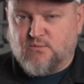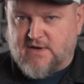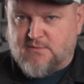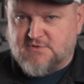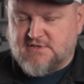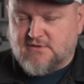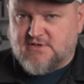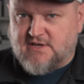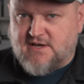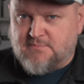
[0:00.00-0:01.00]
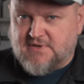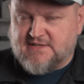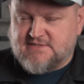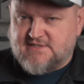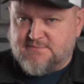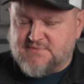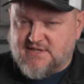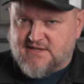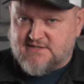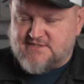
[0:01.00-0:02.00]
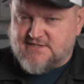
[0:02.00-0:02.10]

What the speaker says: When I went to look it up, it seems that it's